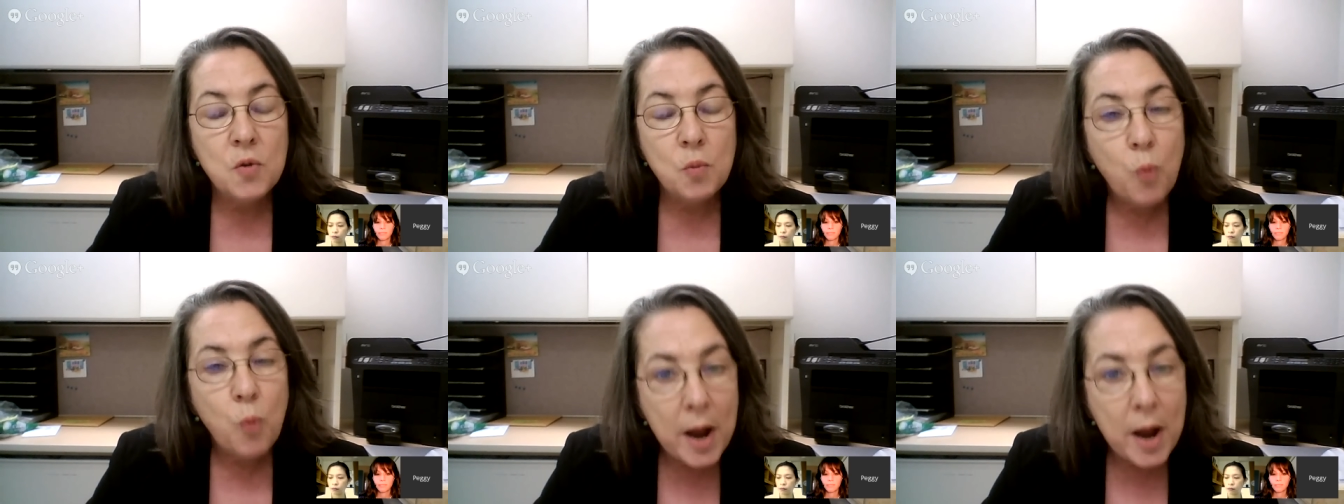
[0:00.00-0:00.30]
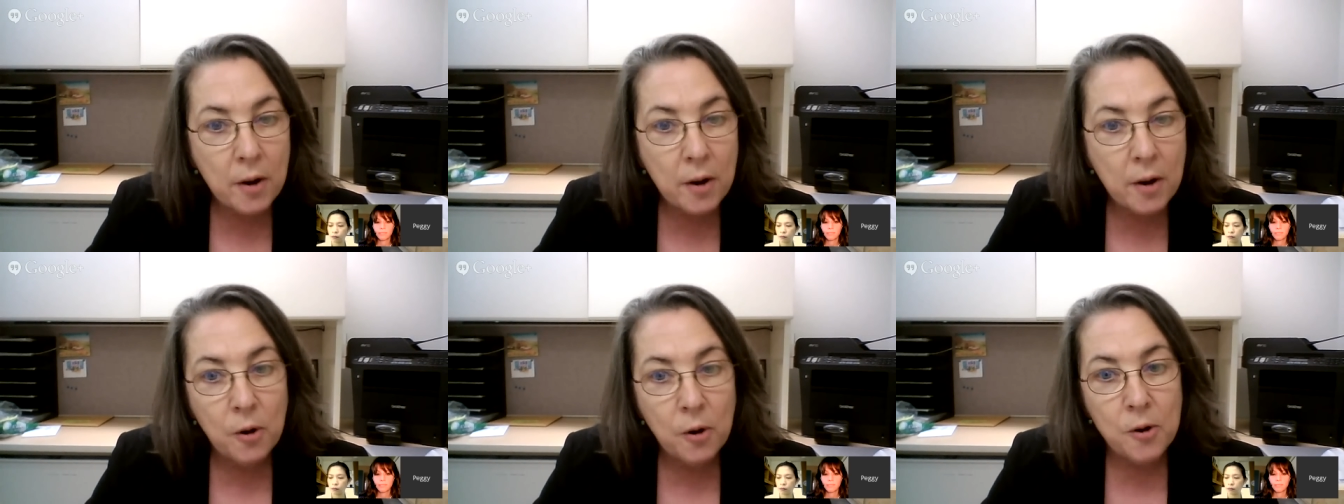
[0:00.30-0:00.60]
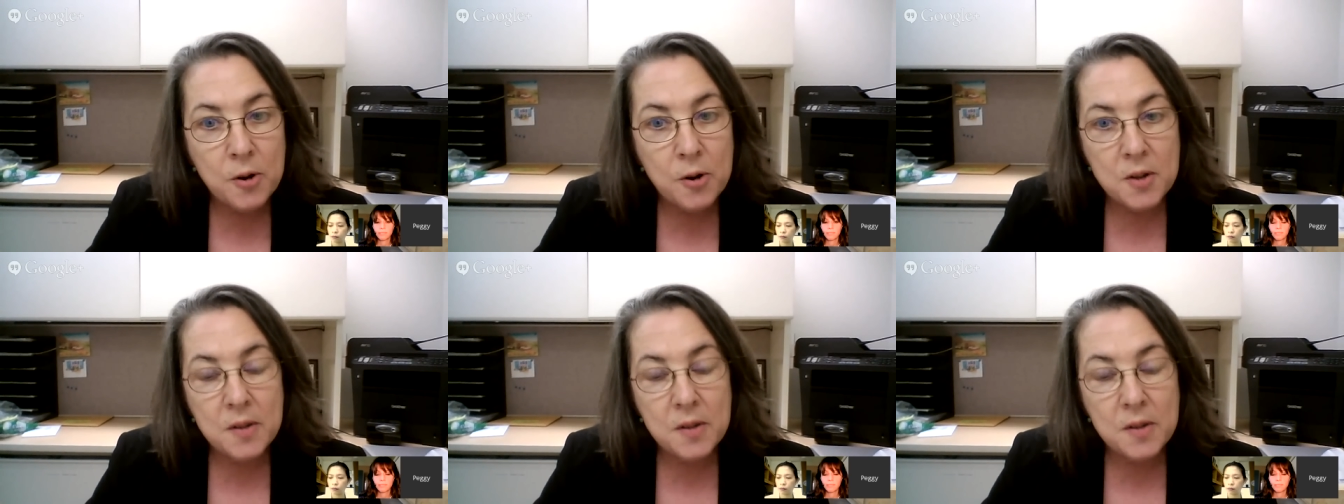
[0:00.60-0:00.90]

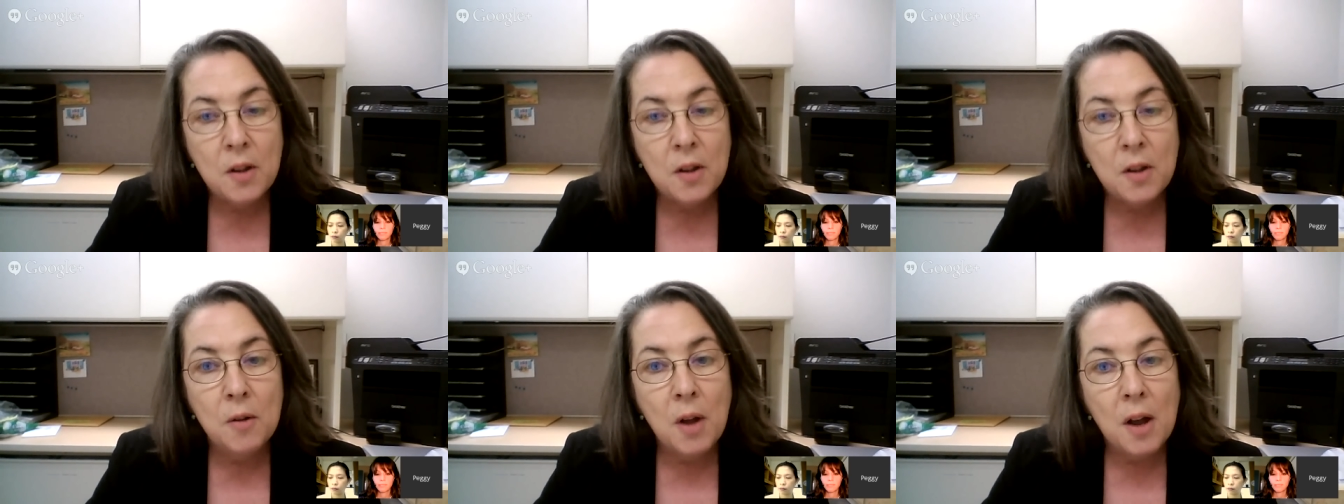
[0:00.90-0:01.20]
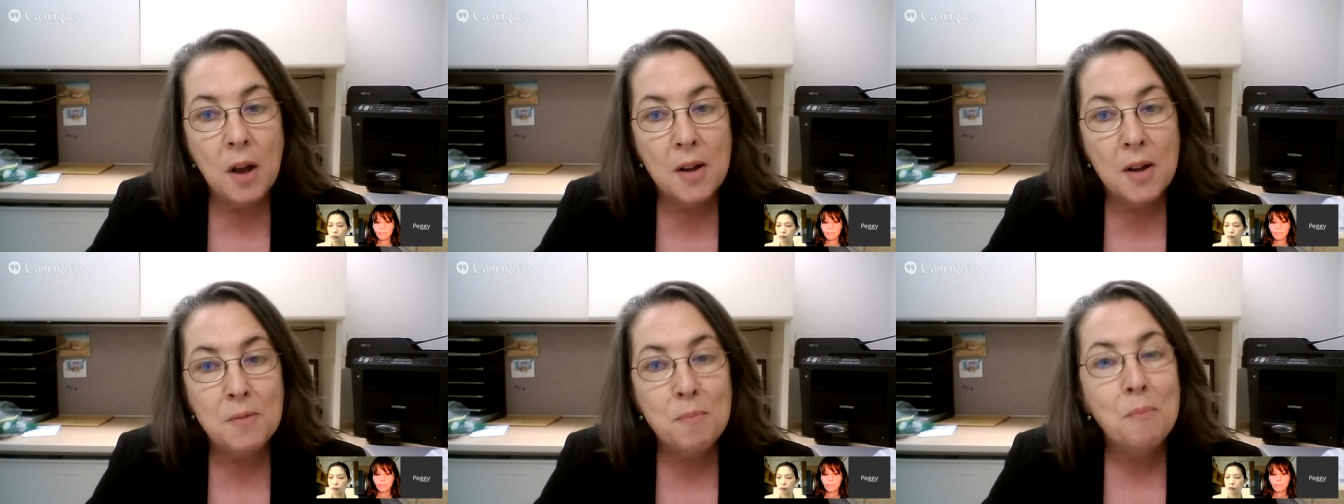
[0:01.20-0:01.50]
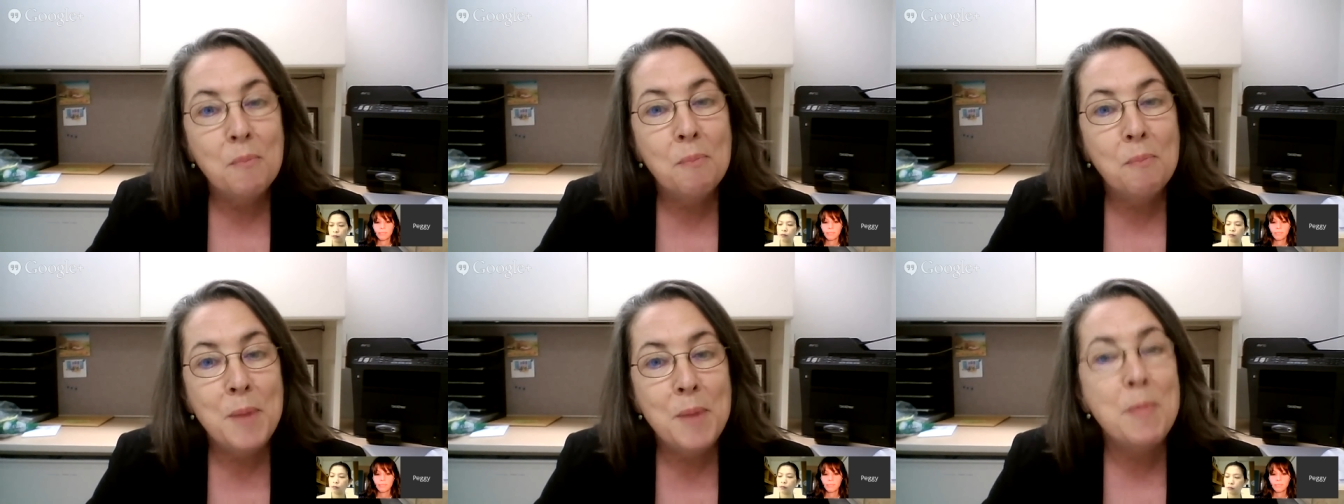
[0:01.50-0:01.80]
record
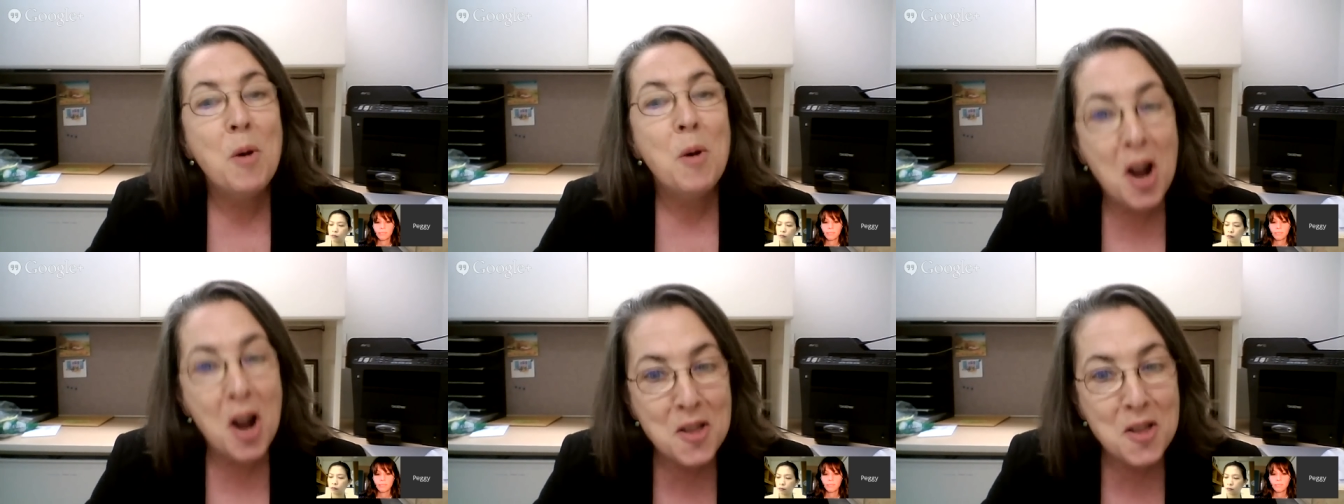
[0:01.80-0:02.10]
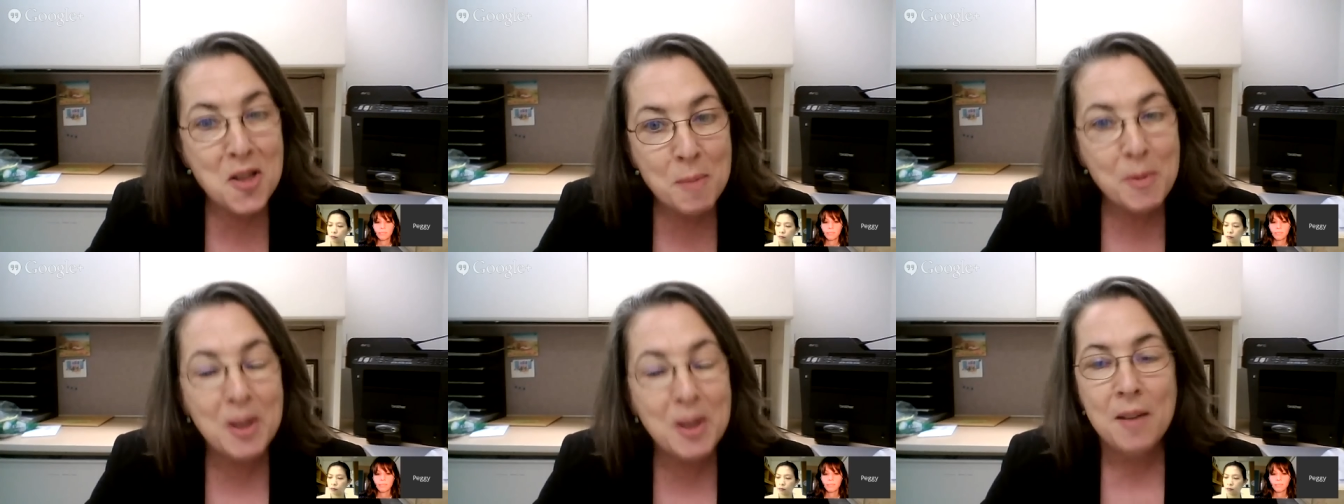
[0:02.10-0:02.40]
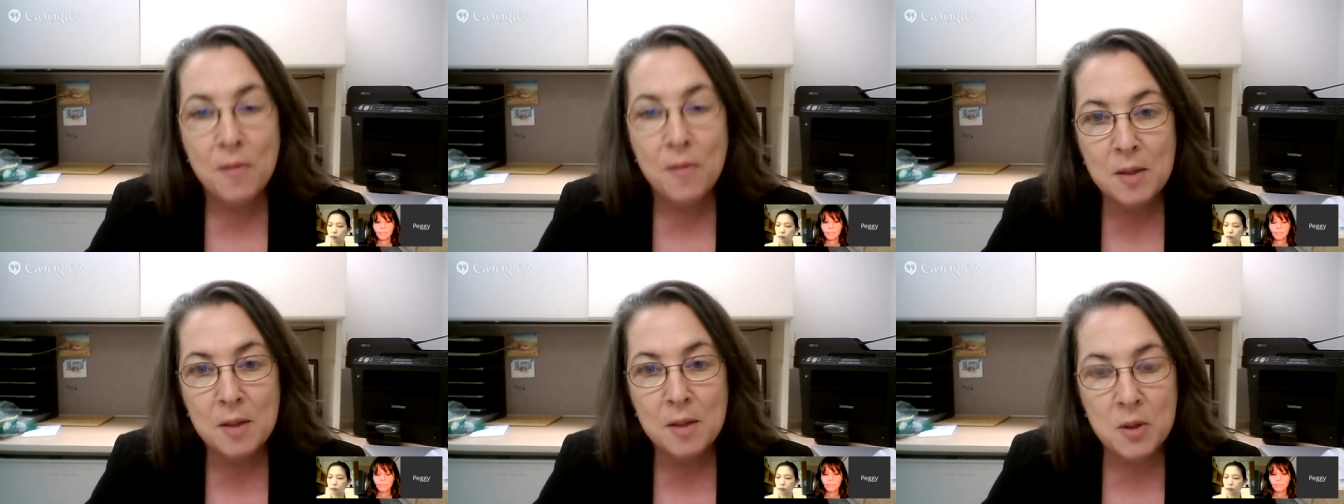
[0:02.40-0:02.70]
be behind them and
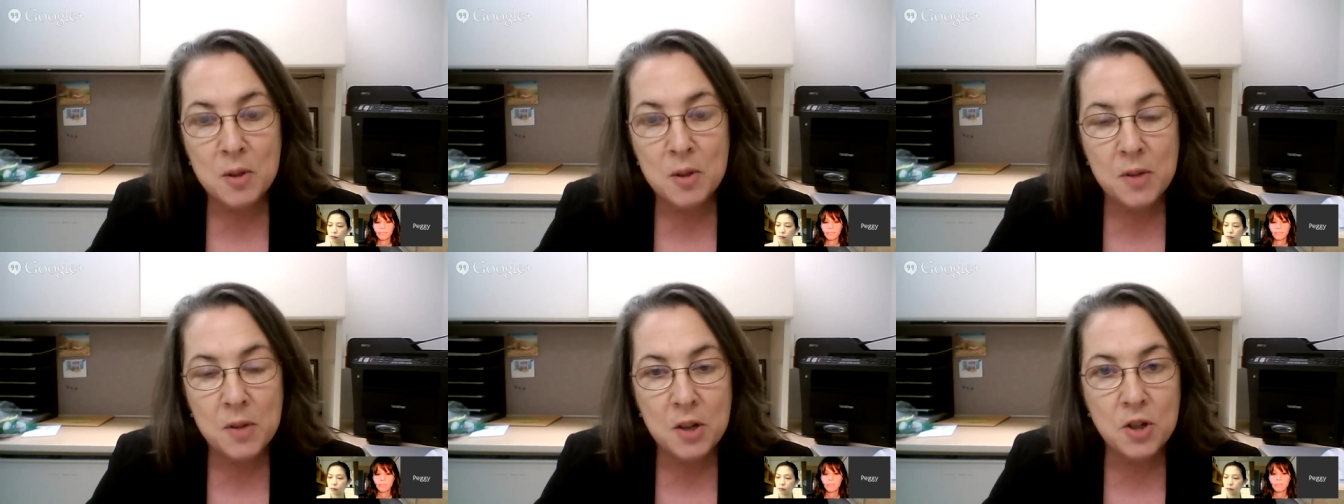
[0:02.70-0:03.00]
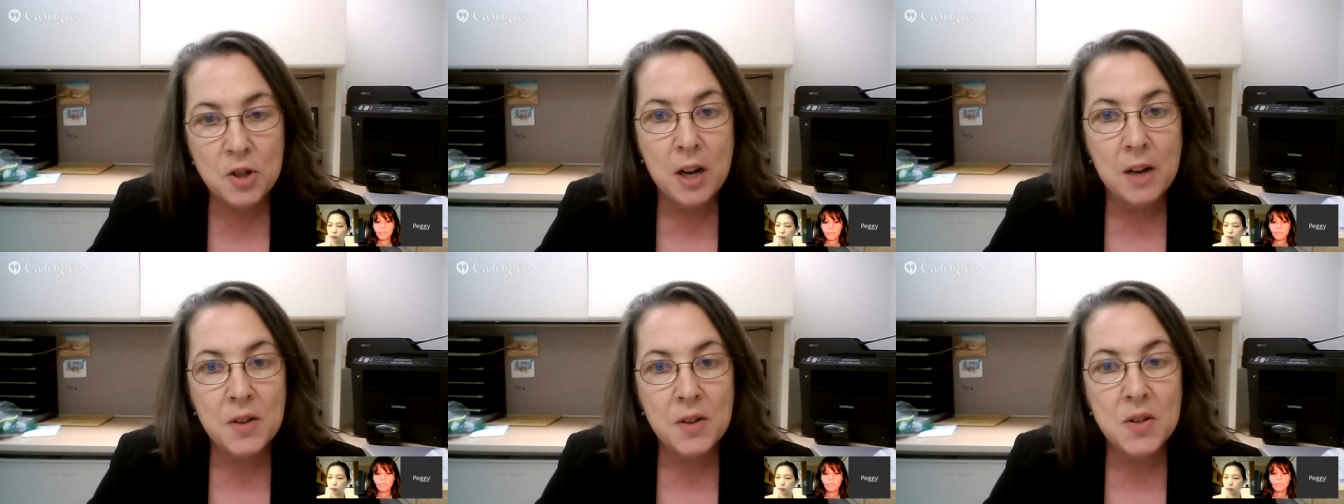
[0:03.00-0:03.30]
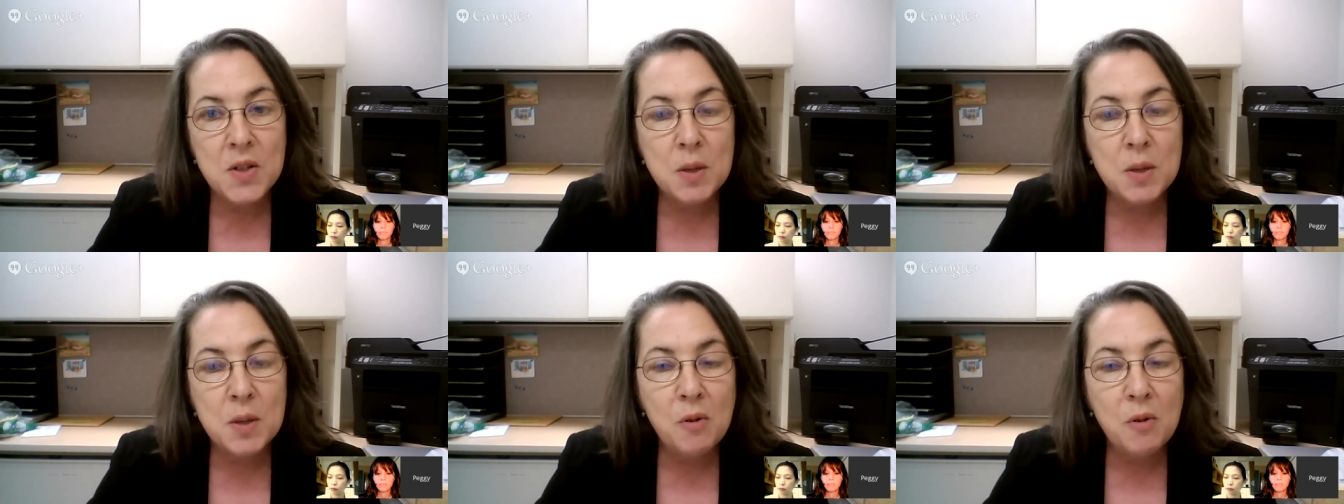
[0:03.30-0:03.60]
giving them the
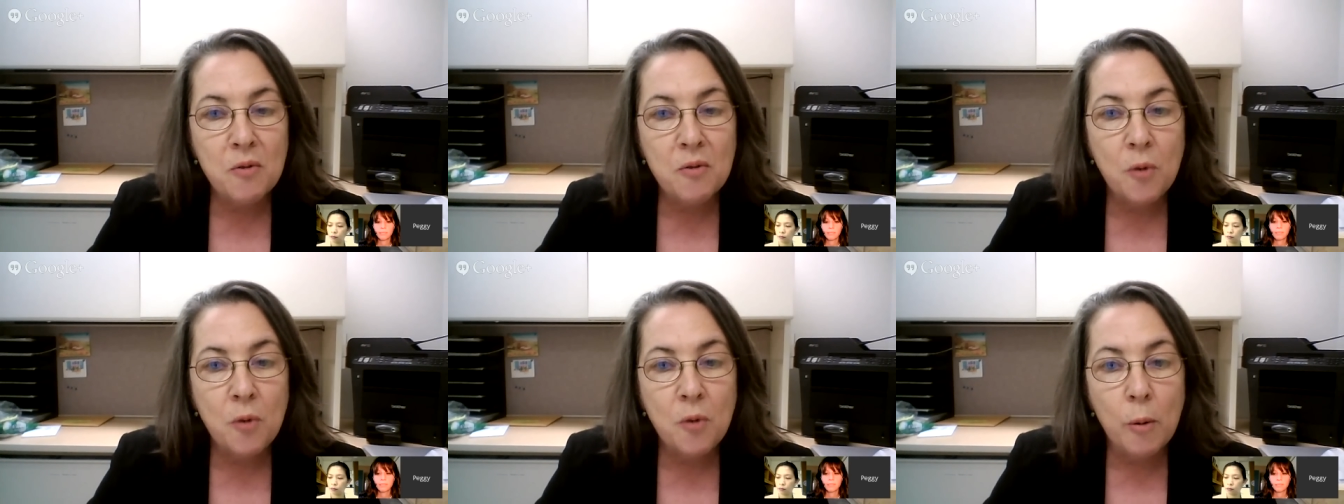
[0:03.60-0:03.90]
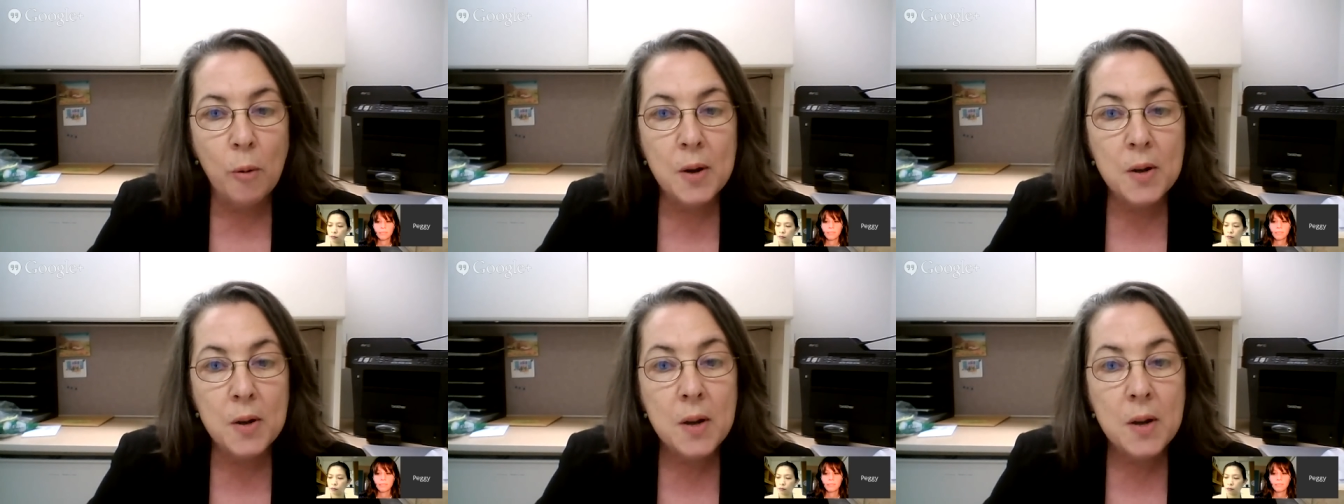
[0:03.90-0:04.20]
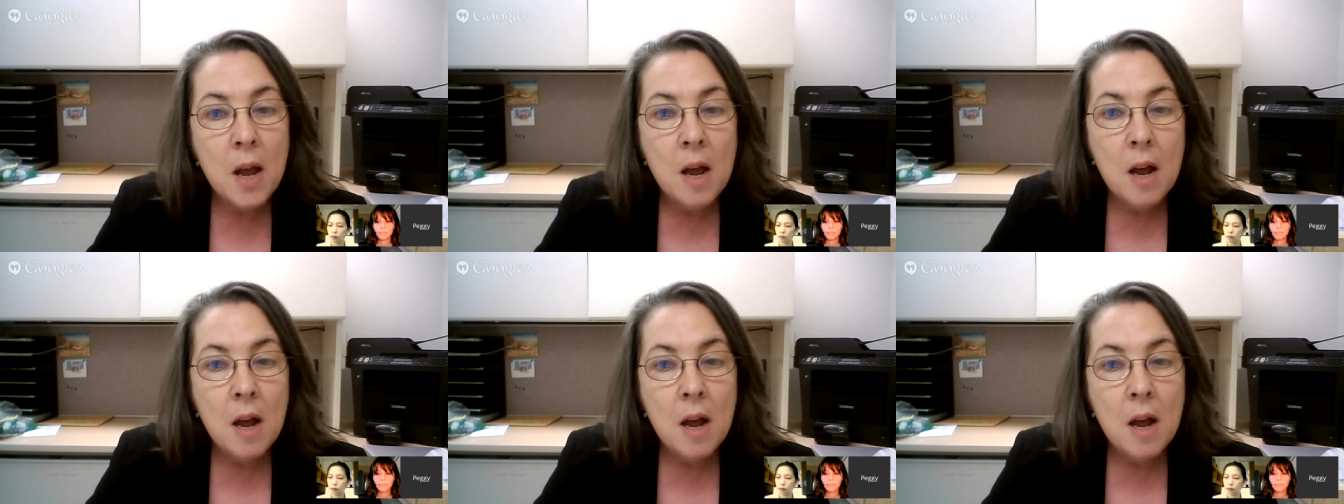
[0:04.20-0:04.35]
chance to move forward.